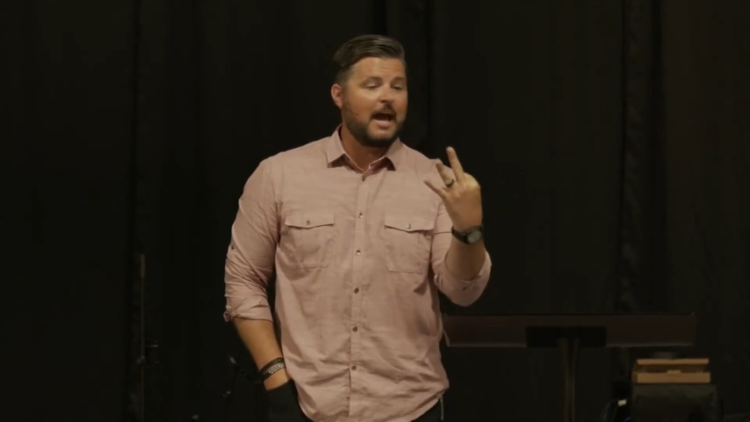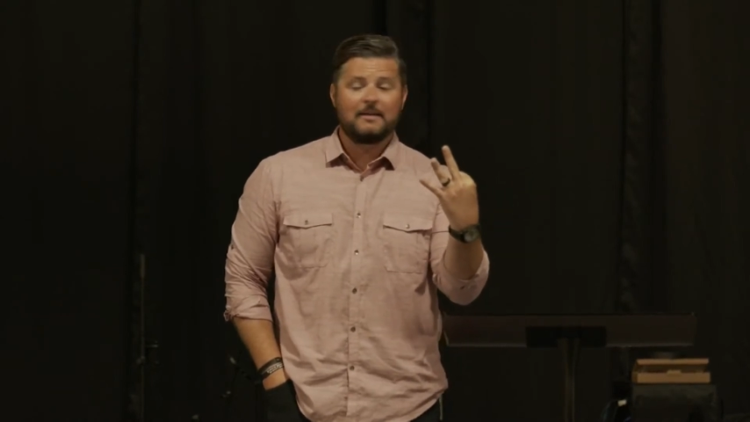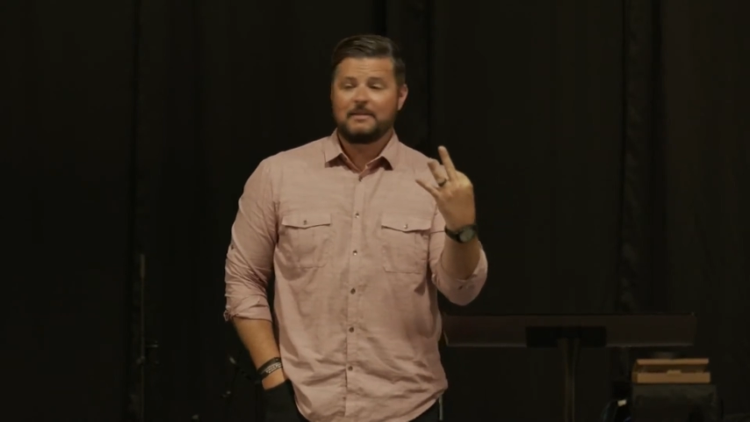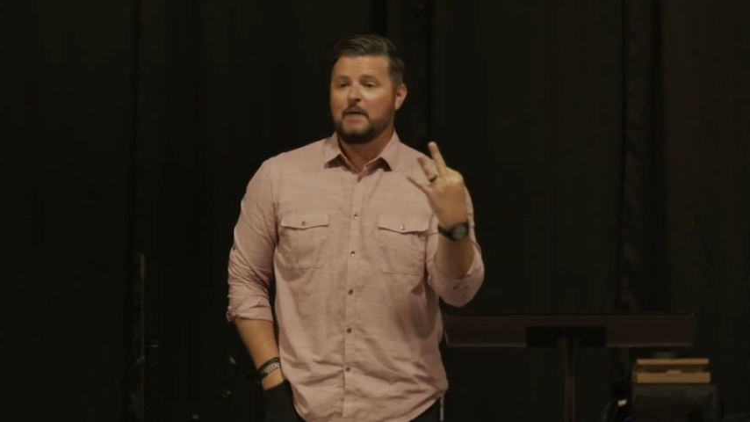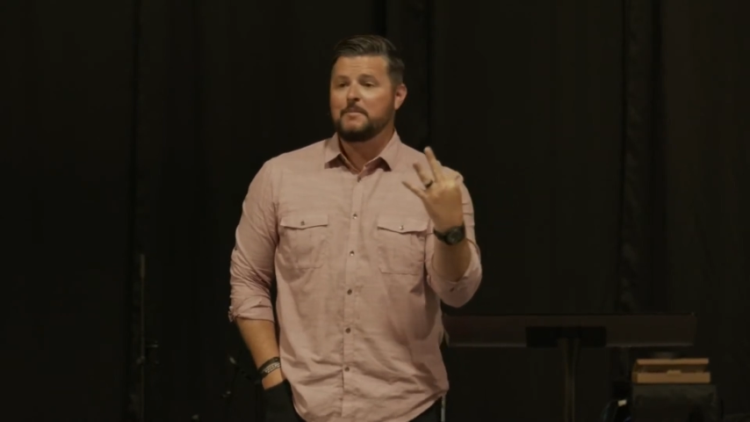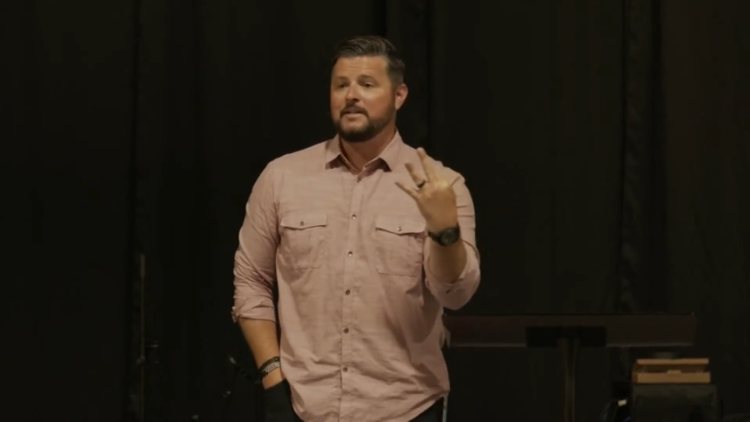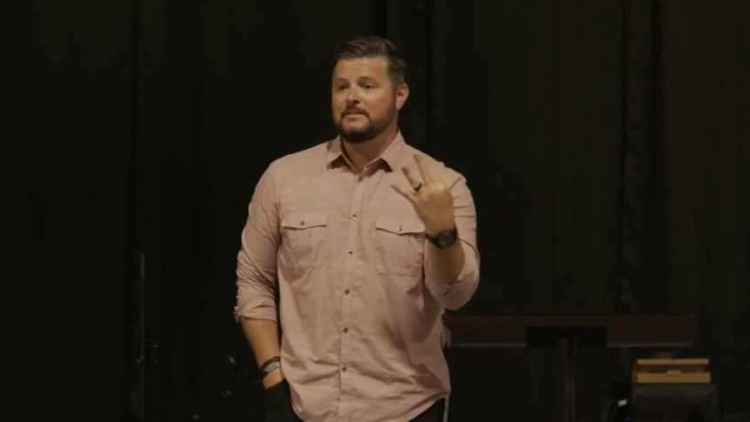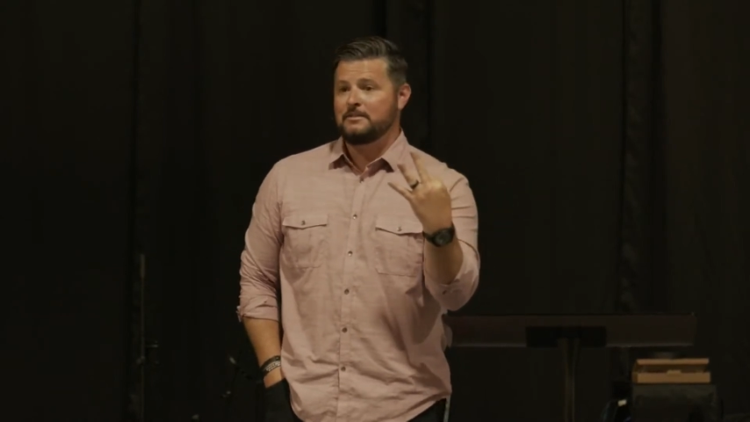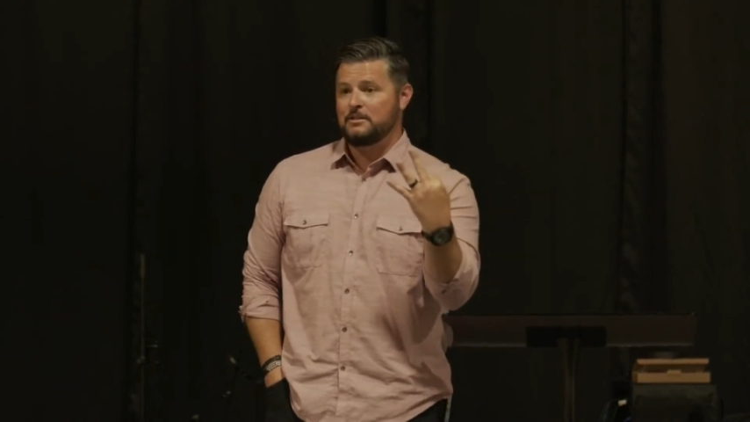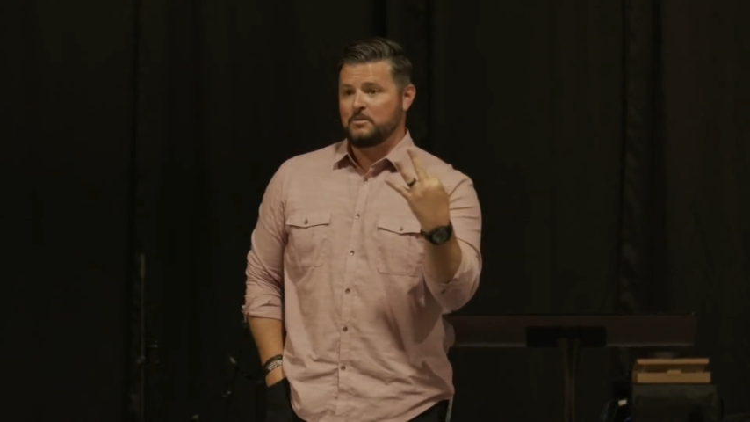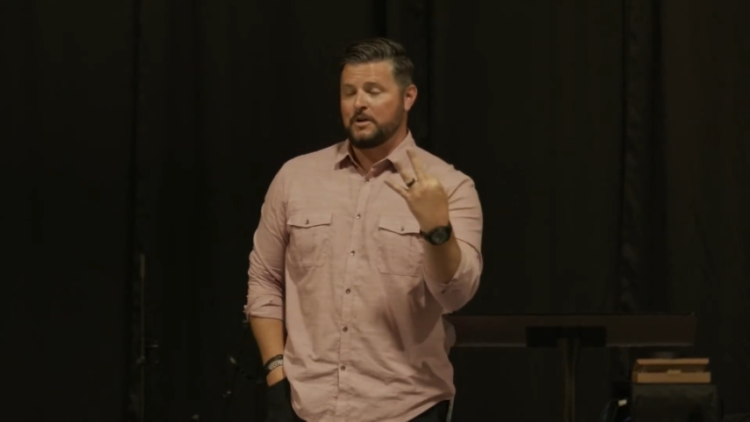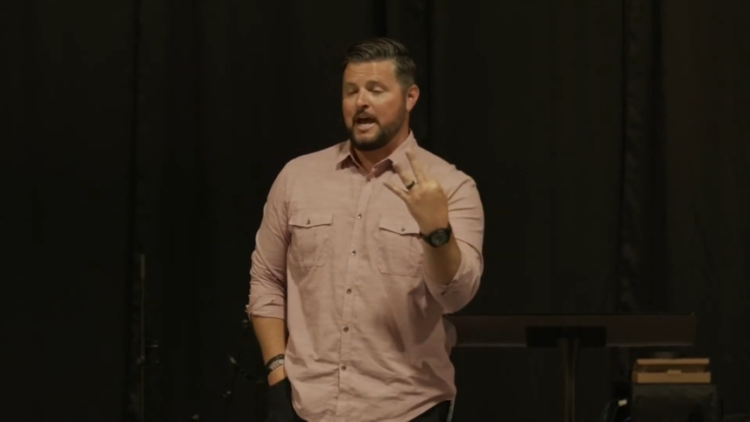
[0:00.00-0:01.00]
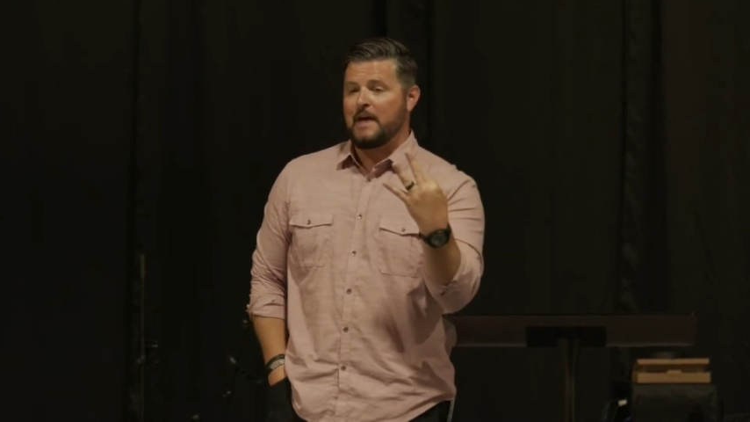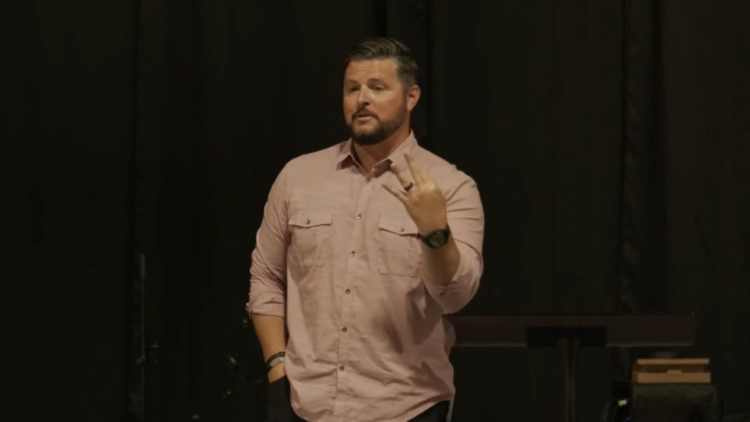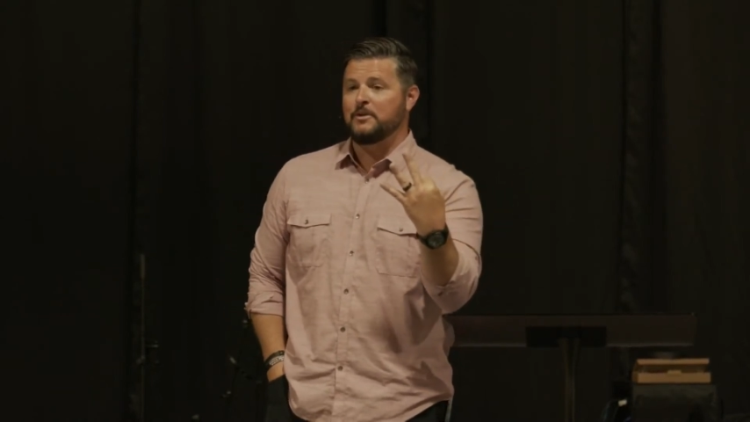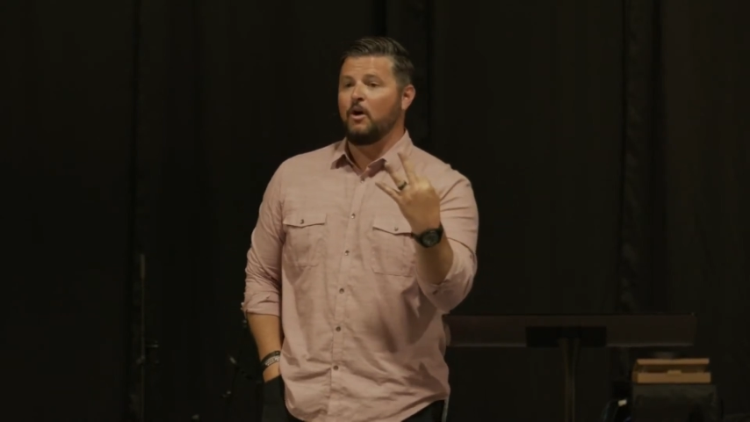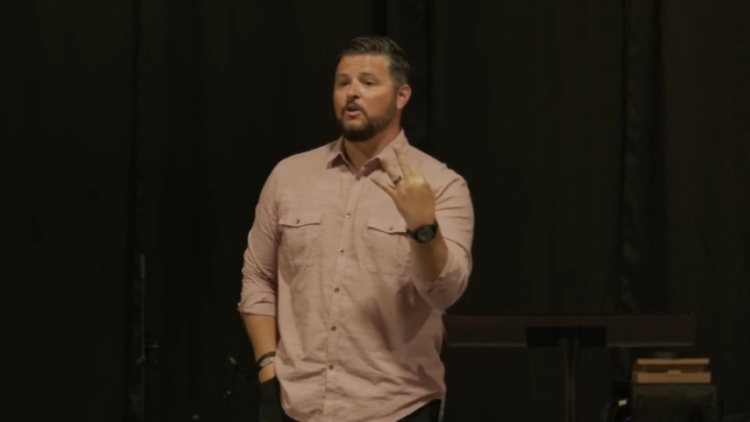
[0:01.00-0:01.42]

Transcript: How about this is what happened?